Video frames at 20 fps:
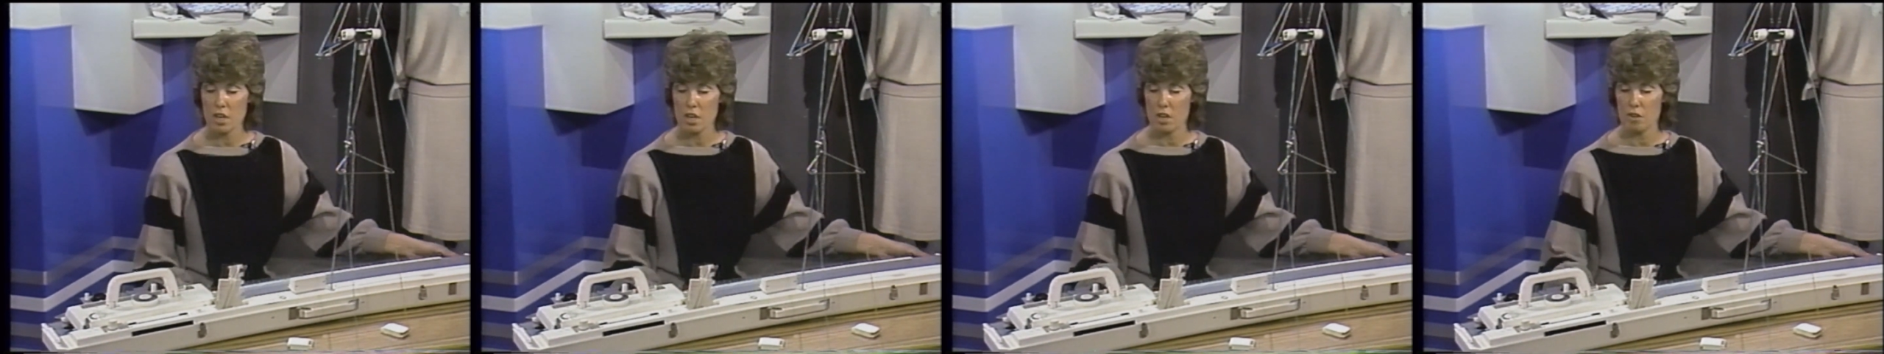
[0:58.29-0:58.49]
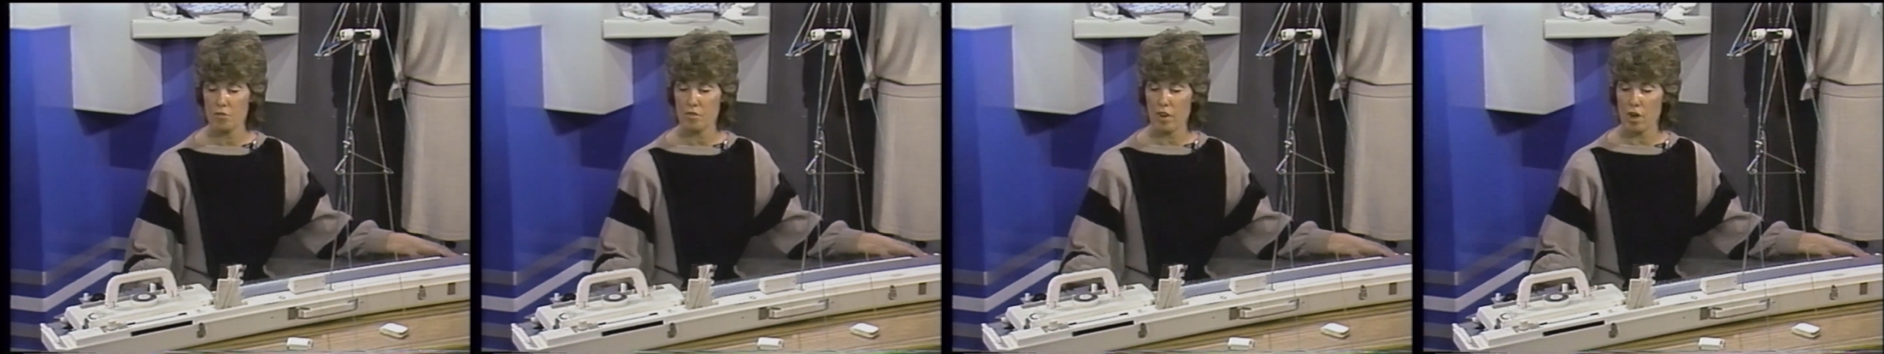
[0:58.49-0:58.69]

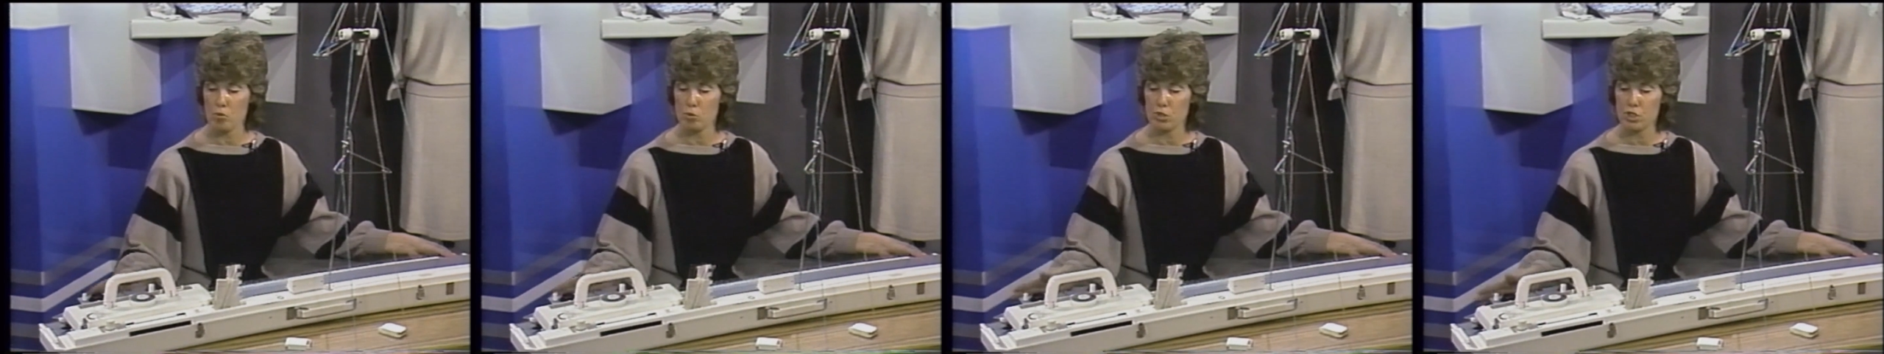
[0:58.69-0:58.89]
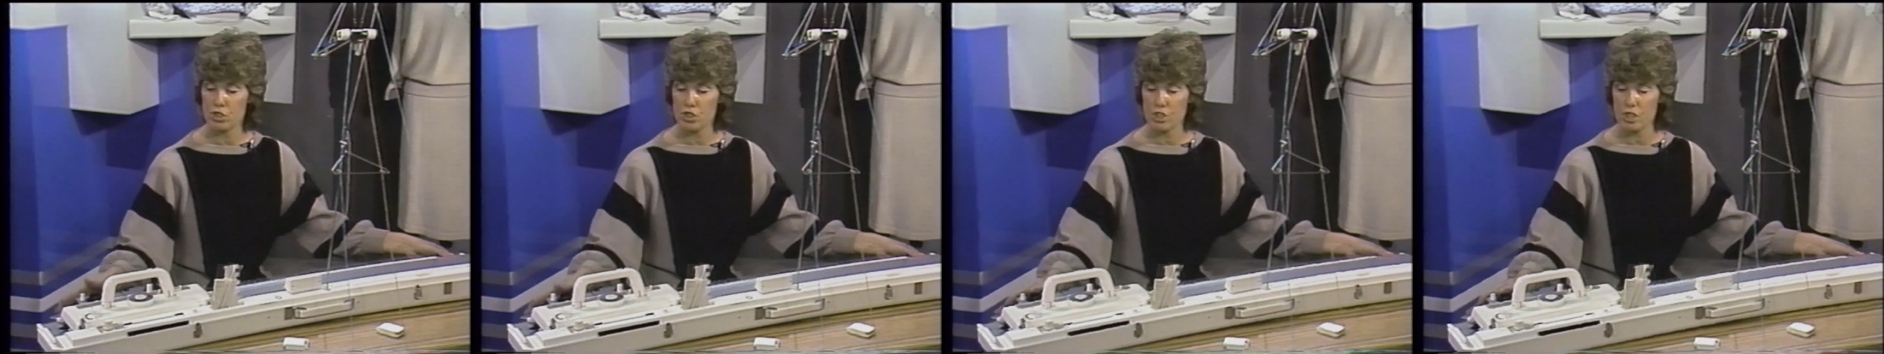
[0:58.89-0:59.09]
If I
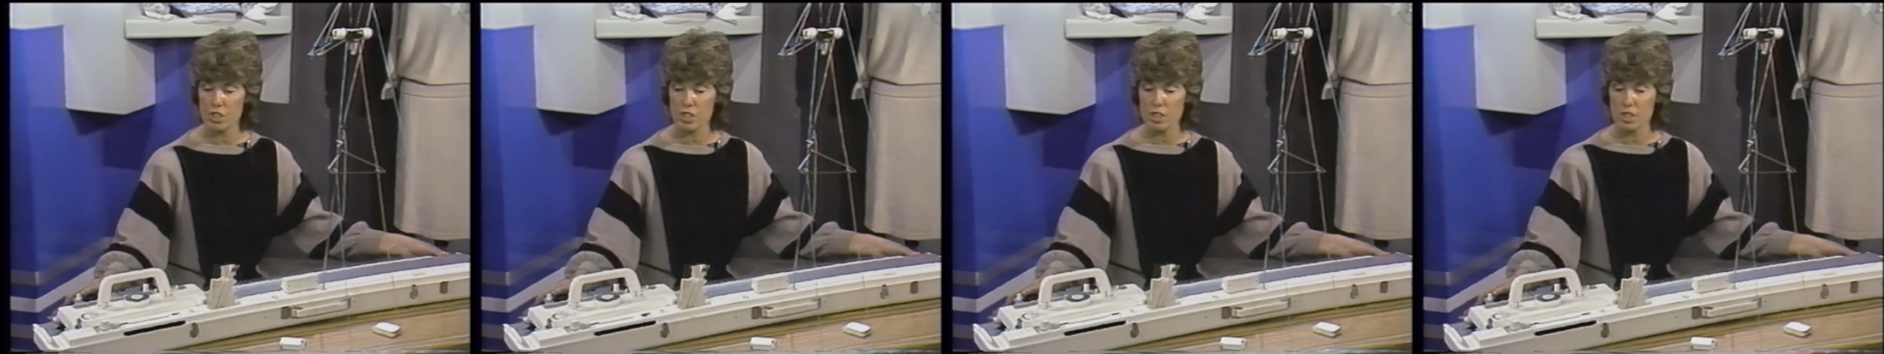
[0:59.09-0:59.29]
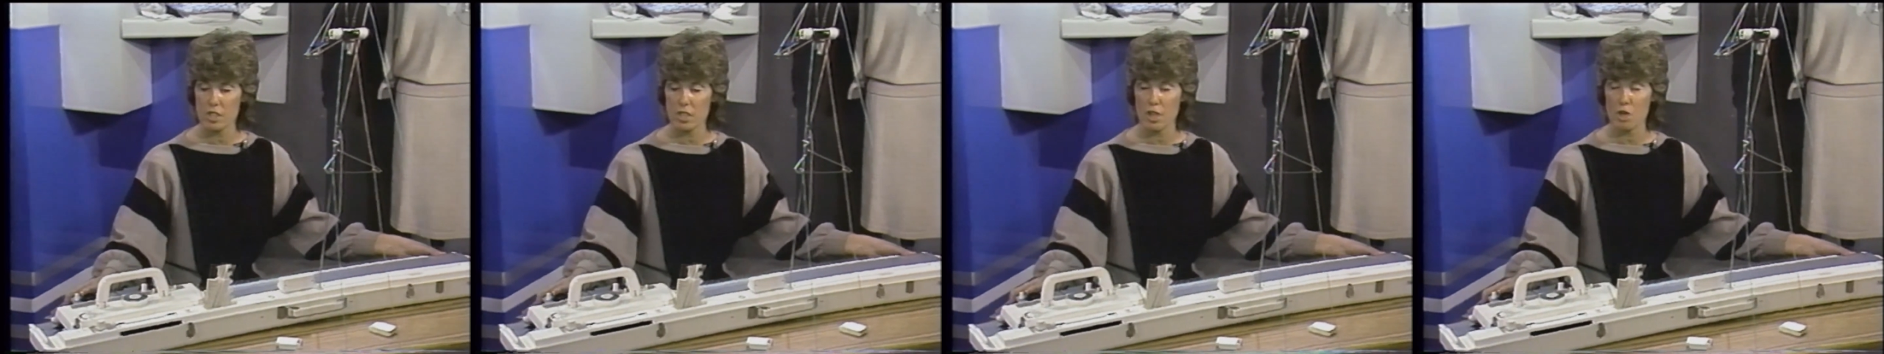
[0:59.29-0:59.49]
was
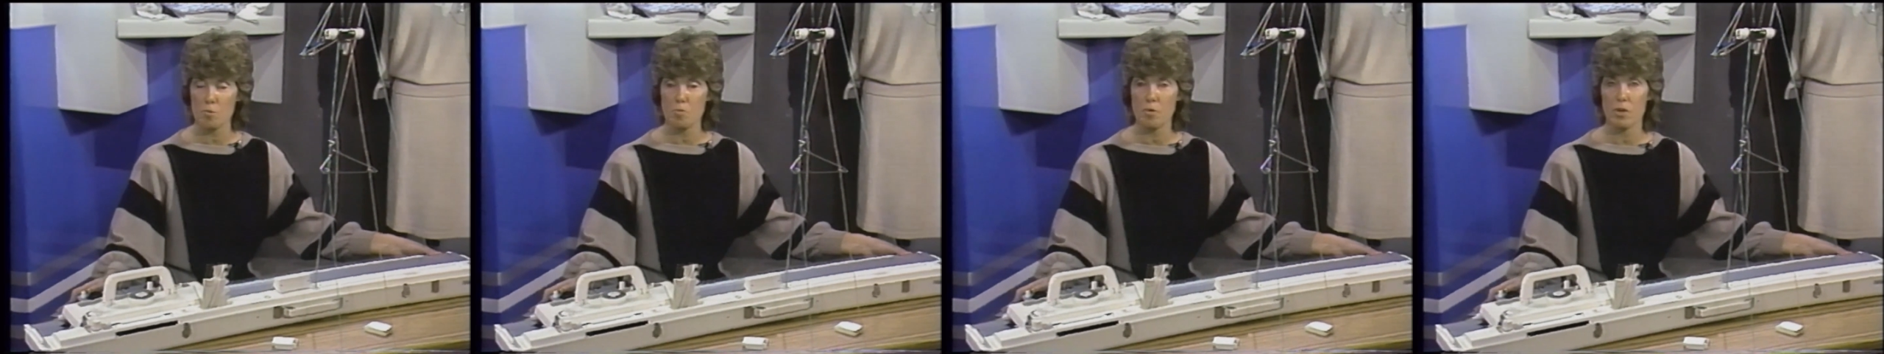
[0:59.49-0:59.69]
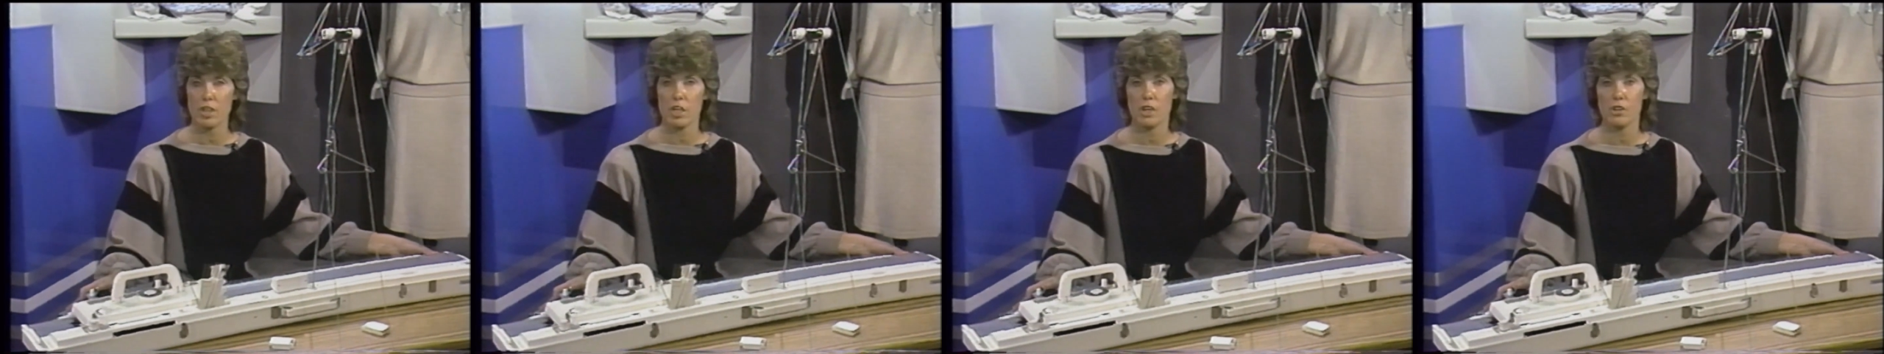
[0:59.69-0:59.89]
just to take
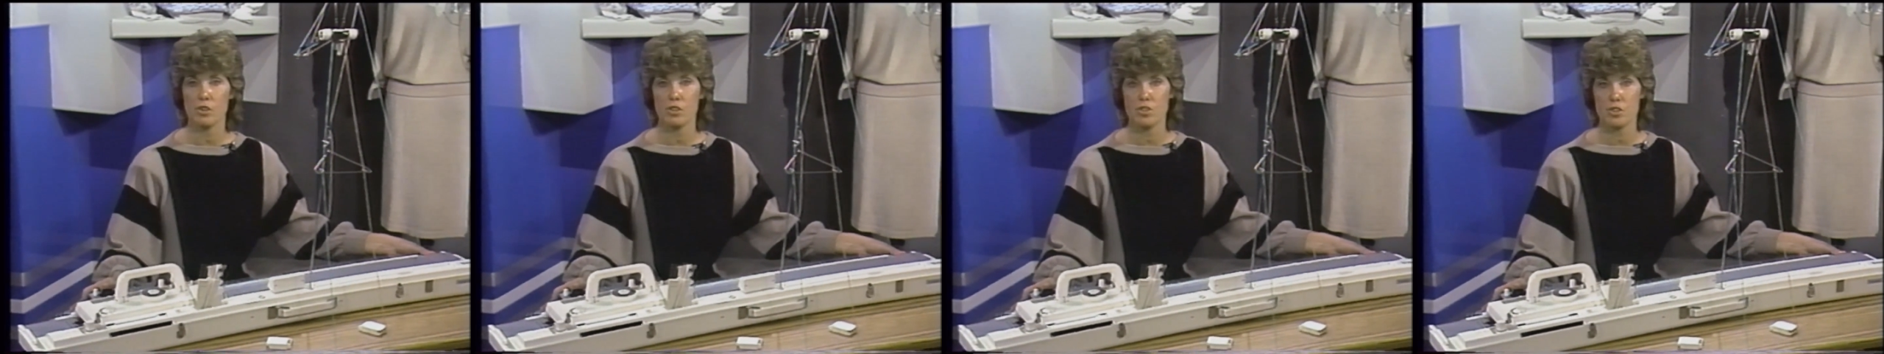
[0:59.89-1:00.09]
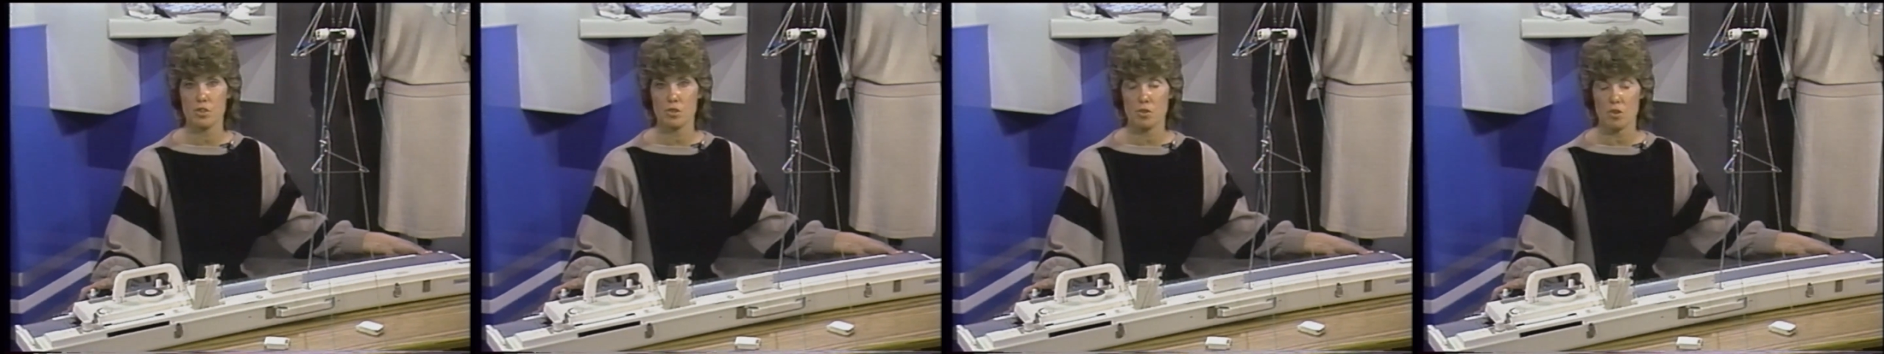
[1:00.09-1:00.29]
my
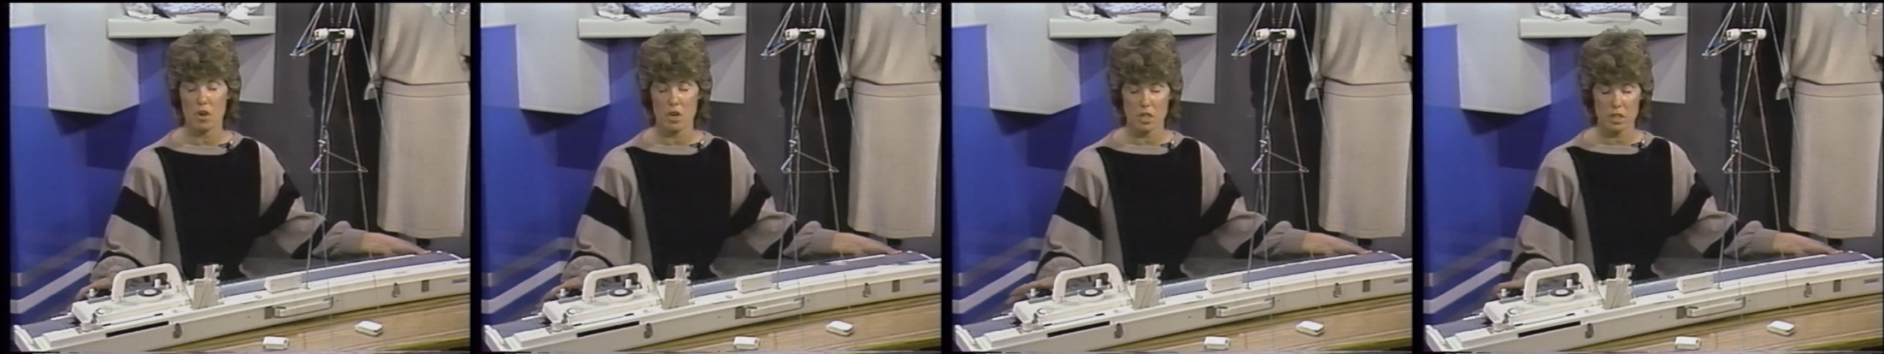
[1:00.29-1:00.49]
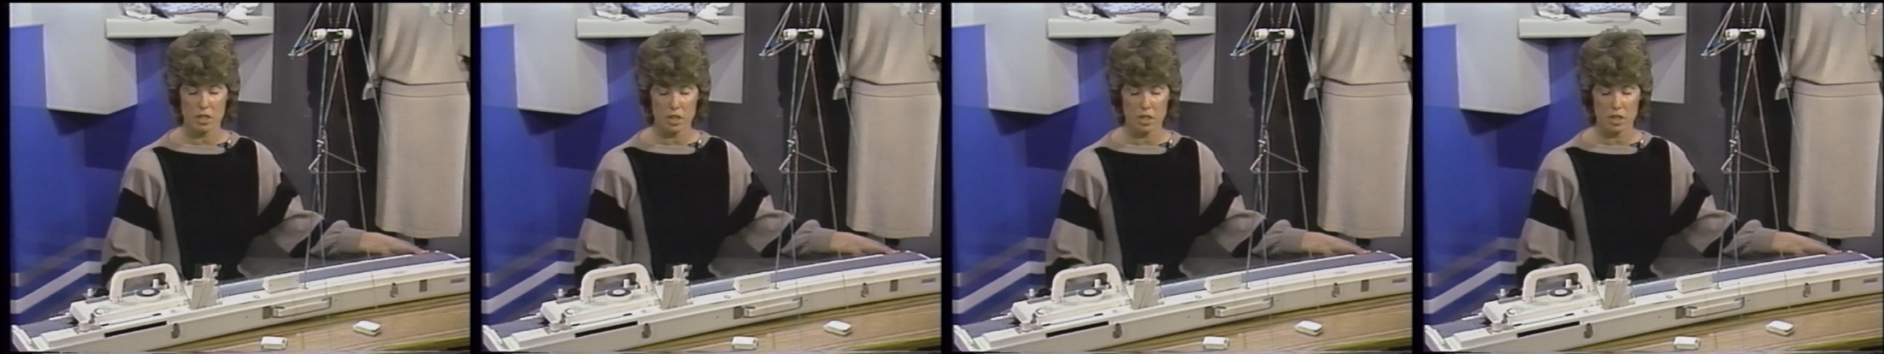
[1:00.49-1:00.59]
carriage across,